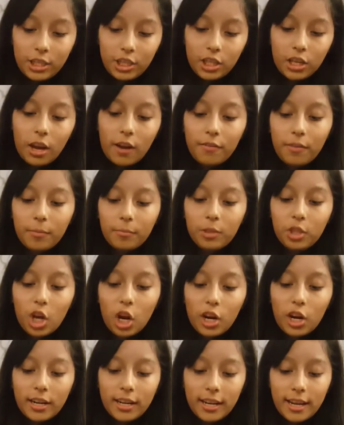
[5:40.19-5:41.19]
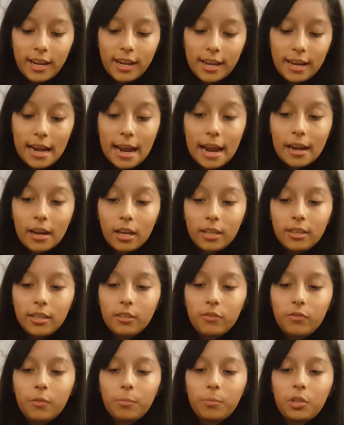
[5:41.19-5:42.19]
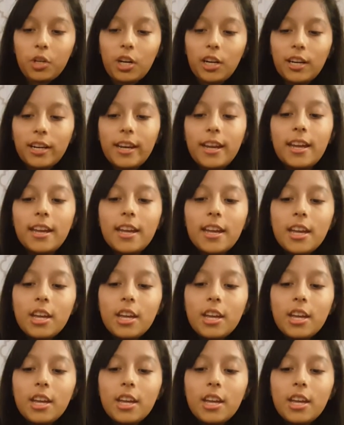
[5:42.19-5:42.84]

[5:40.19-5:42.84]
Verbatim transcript: she got from Target, and I got this from Target.